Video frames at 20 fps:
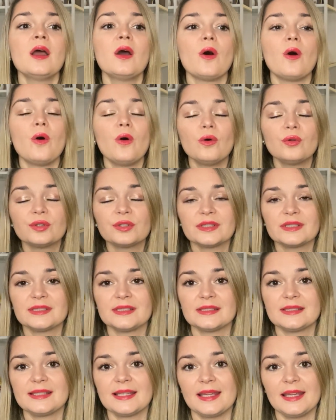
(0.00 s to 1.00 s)
all the
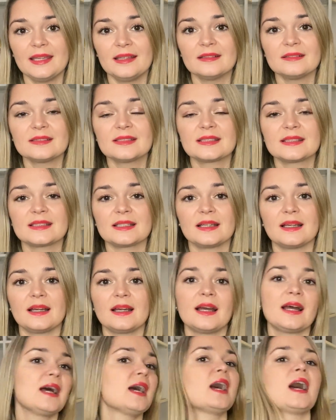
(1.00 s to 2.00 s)
details
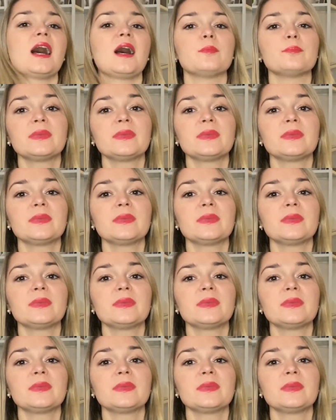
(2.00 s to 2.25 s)
are